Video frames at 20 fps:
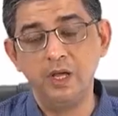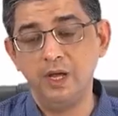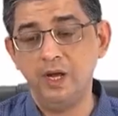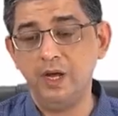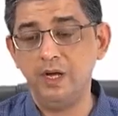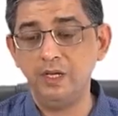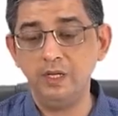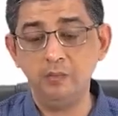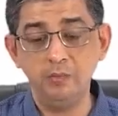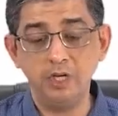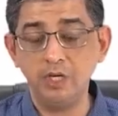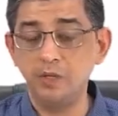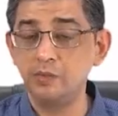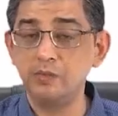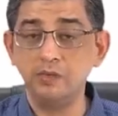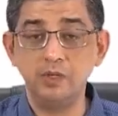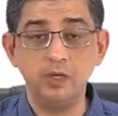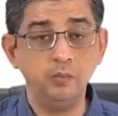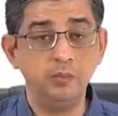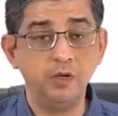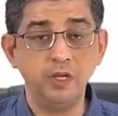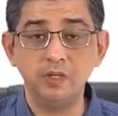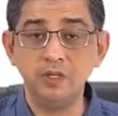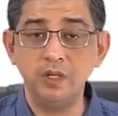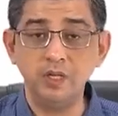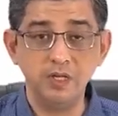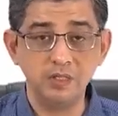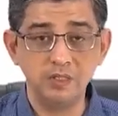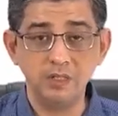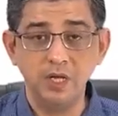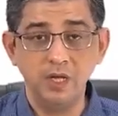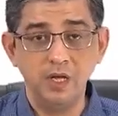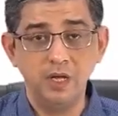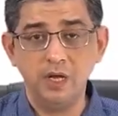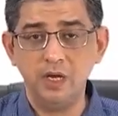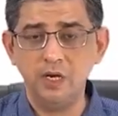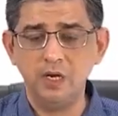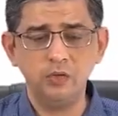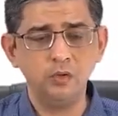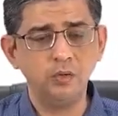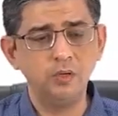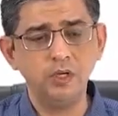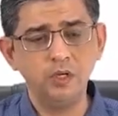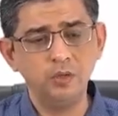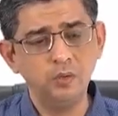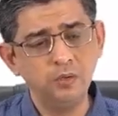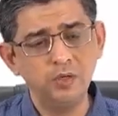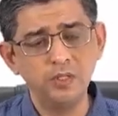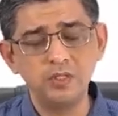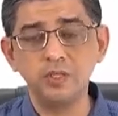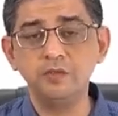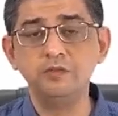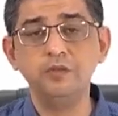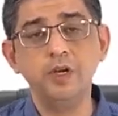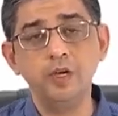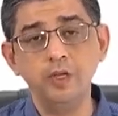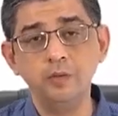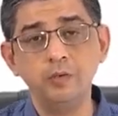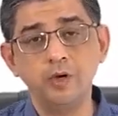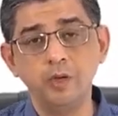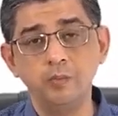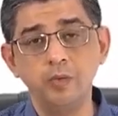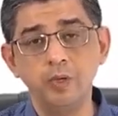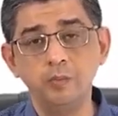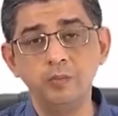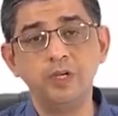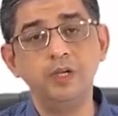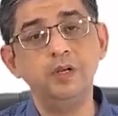and he becomes very breathless, and I told her, no, it's a feeding problem,